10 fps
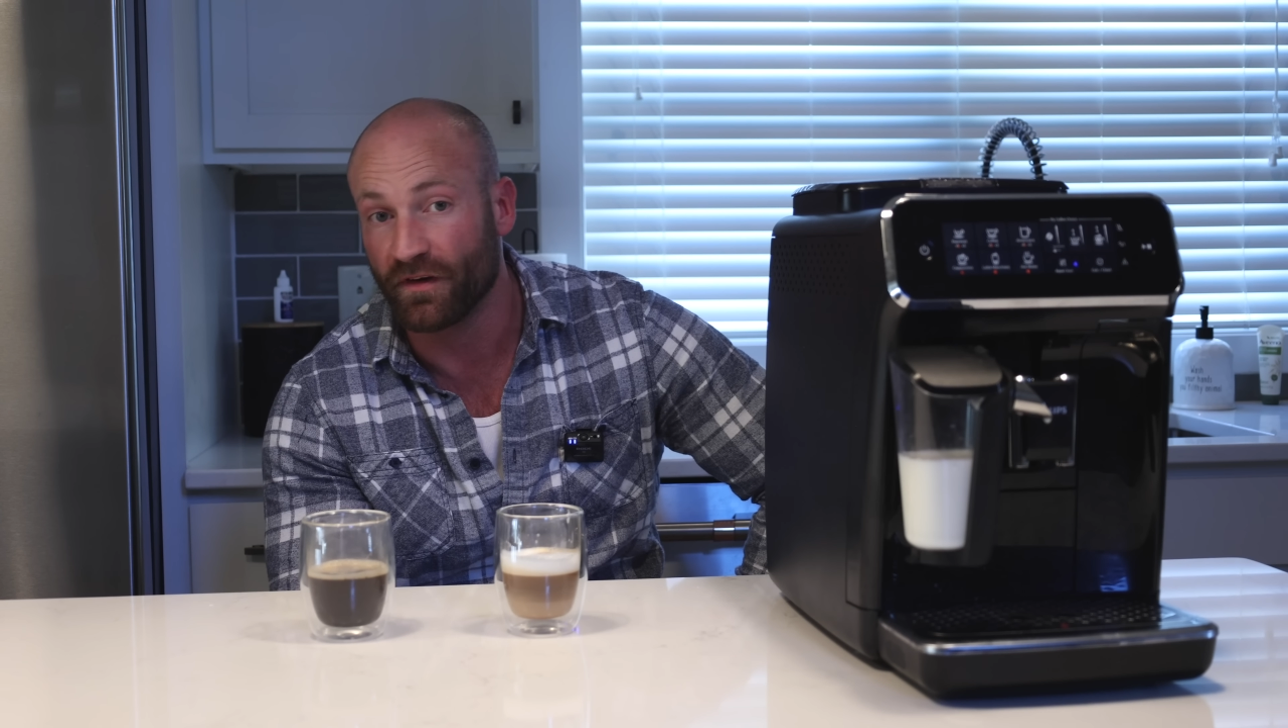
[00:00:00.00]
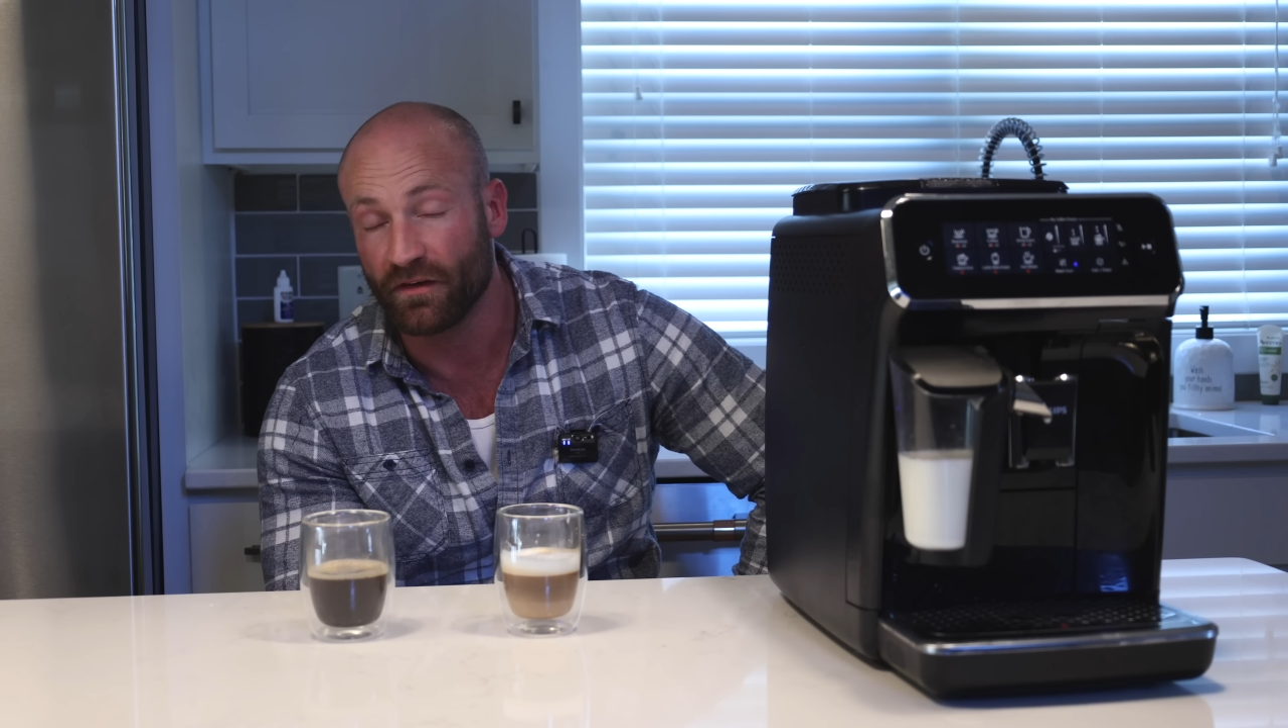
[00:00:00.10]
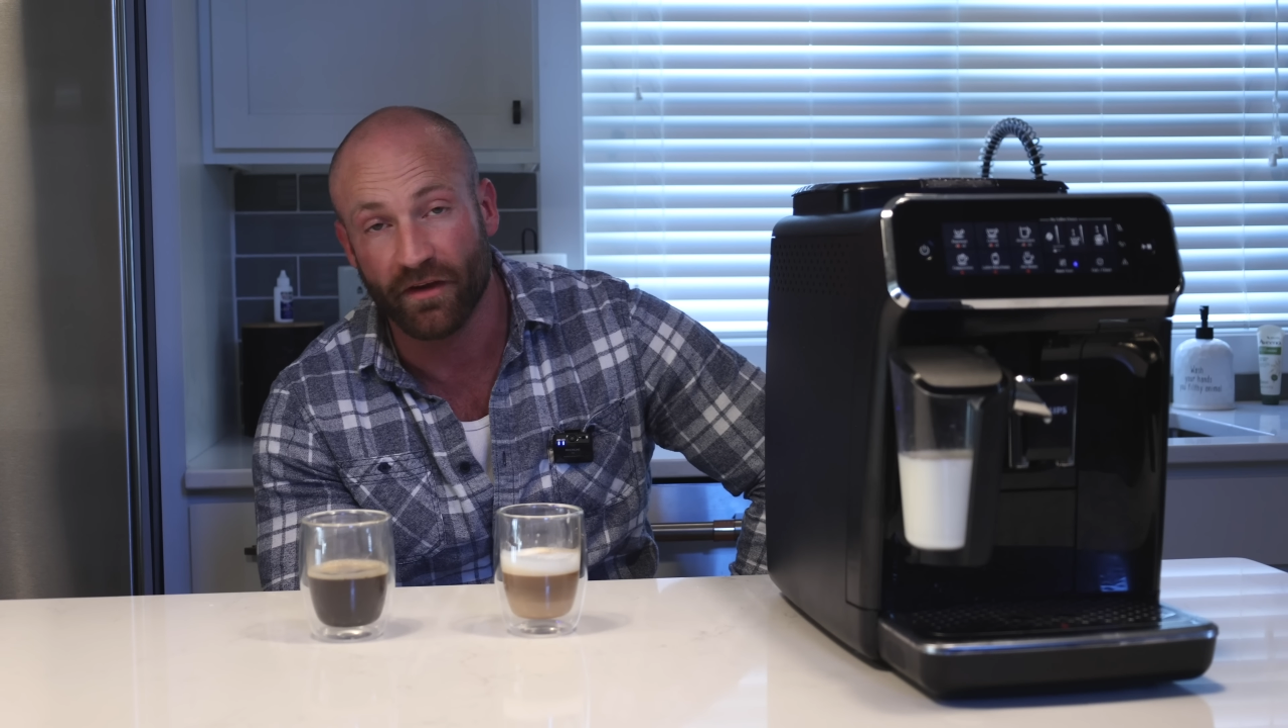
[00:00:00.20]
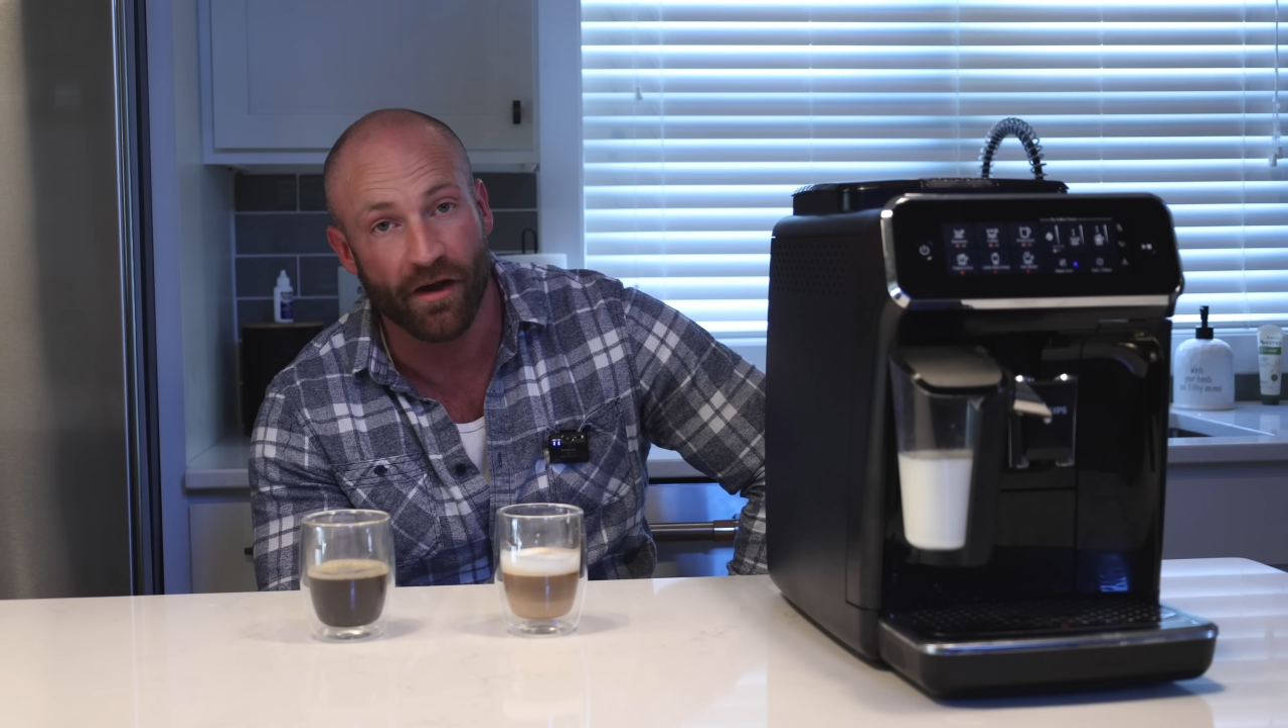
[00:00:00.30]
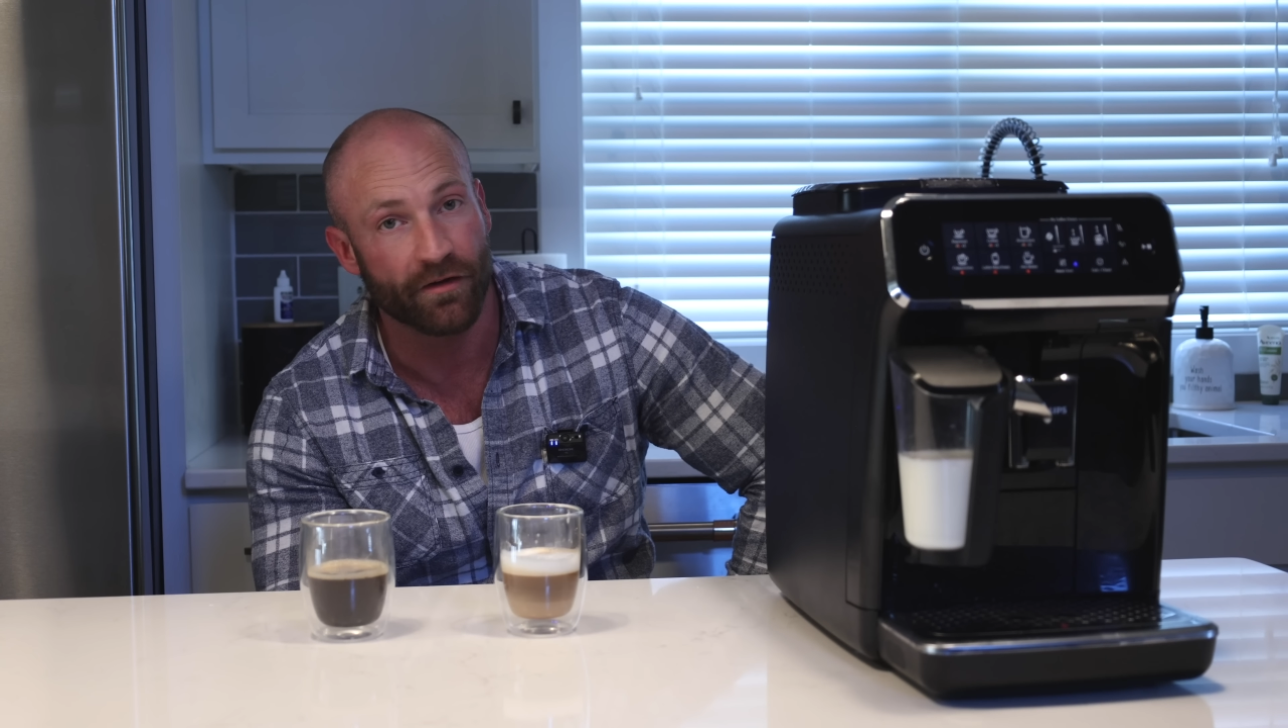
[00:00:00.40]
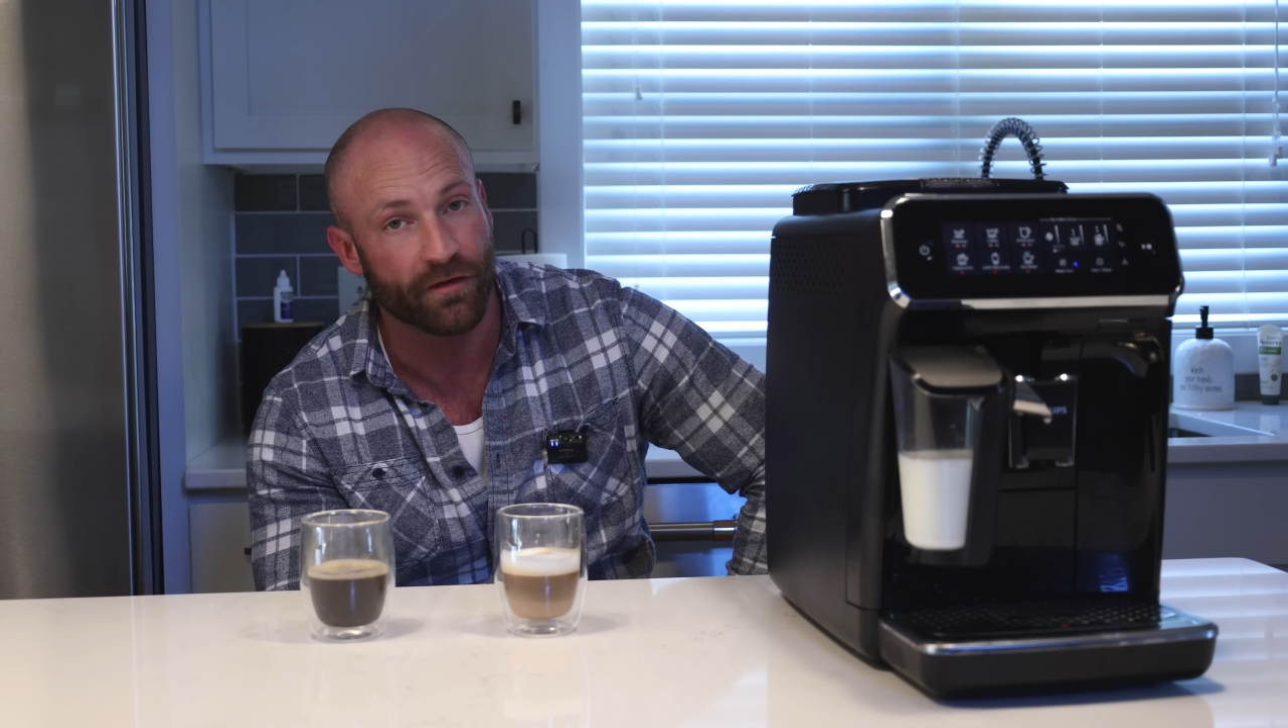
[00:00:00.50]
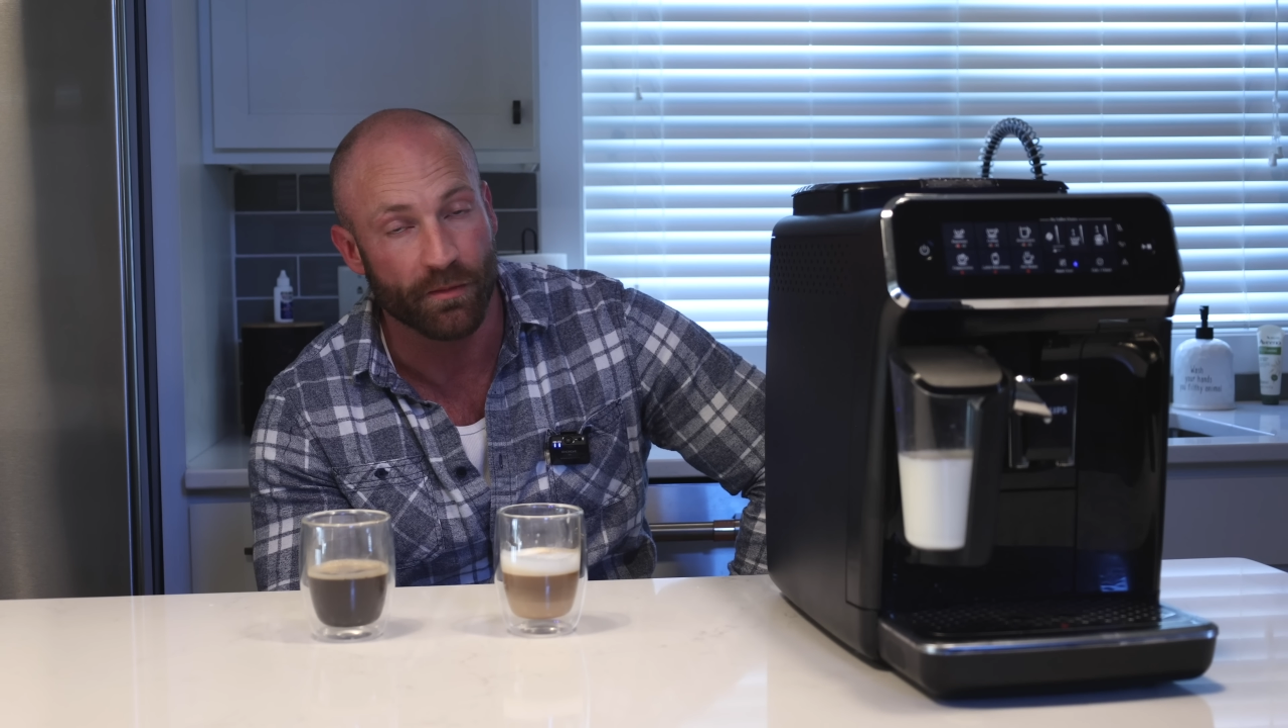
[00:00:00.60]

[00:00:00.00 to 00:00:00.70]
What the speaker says: details,